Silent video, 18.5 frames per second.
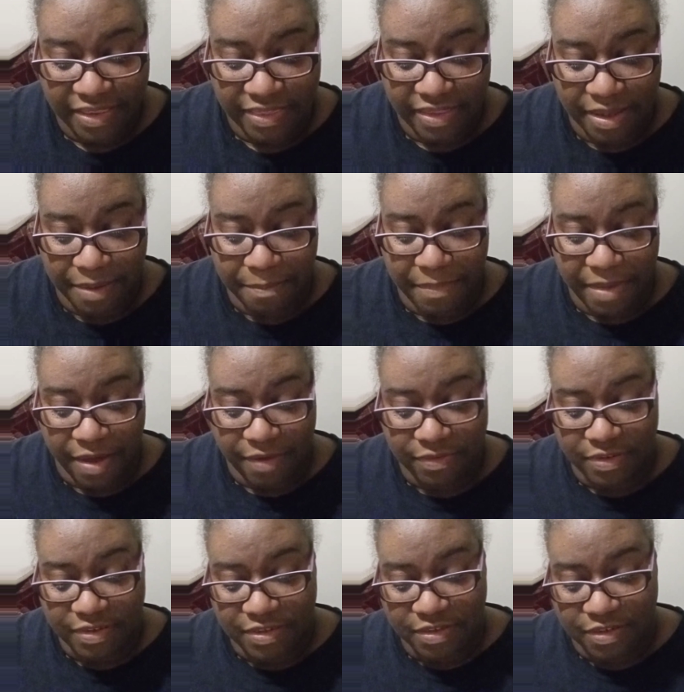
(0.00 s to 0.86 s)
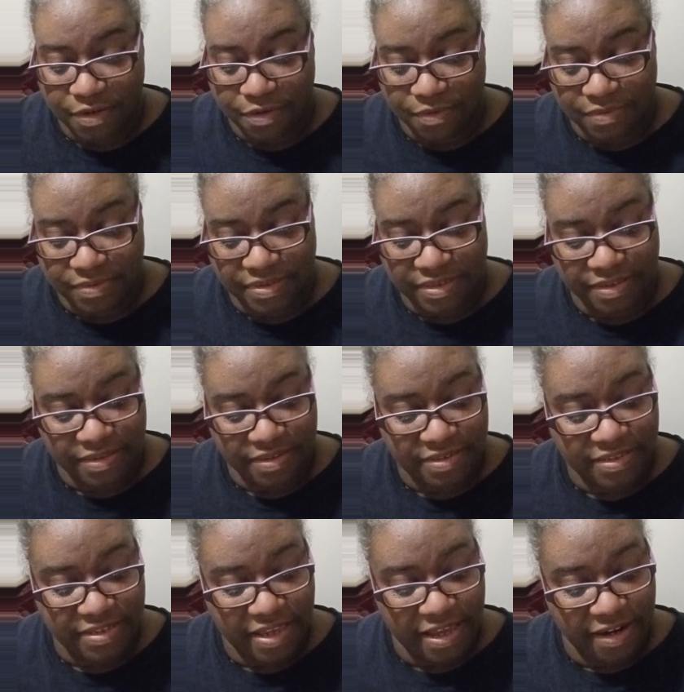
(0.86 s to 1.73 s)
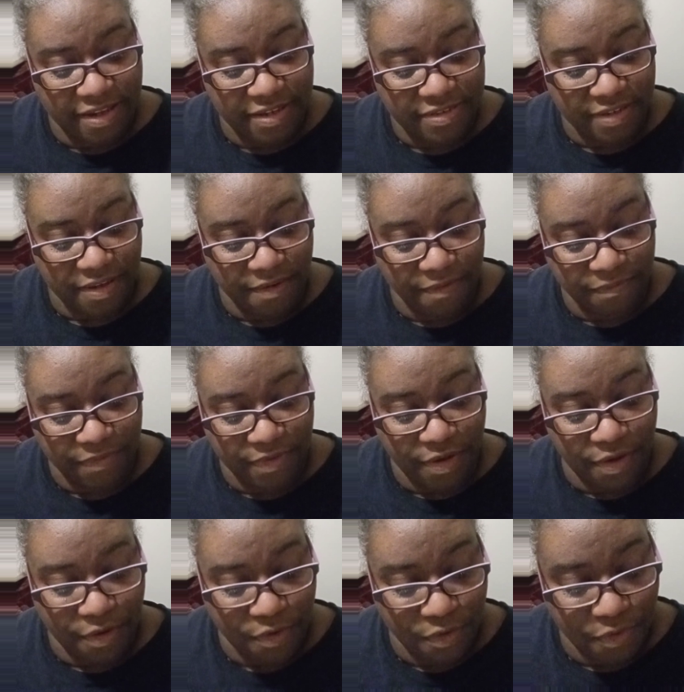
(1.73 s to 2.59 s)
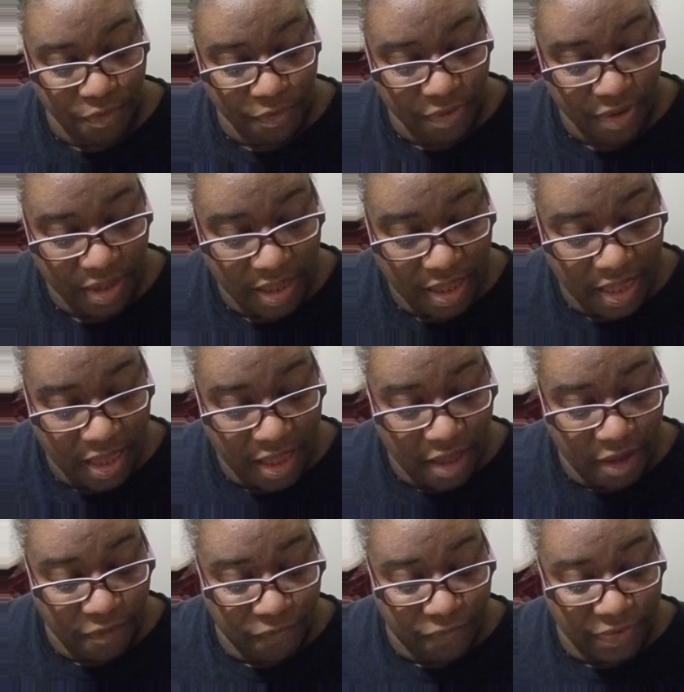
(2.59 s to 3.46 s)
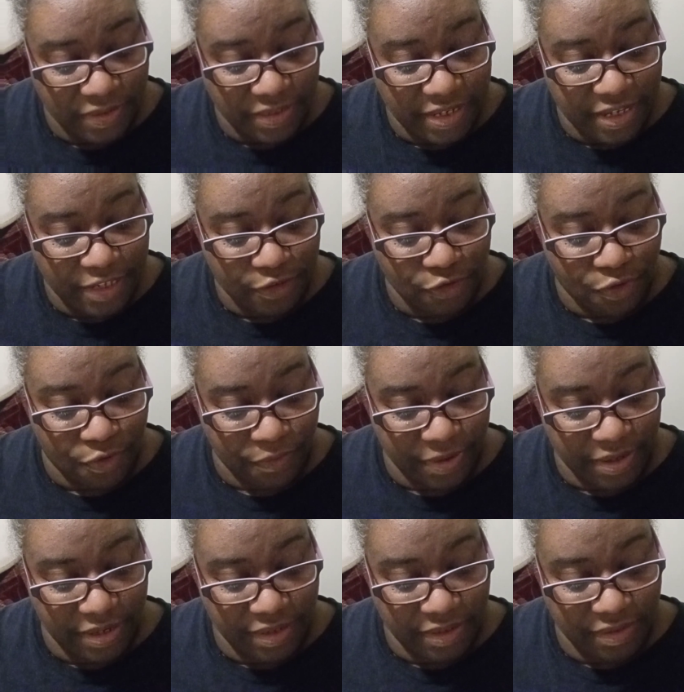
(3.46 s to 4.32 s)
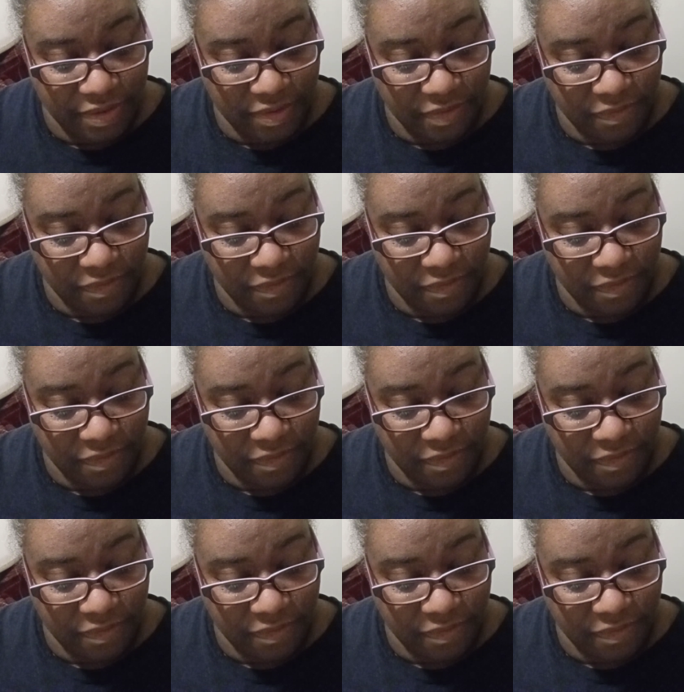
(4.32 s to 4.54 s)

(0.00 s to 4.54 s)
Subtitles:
Then mount the stones in the settings of gold filigree.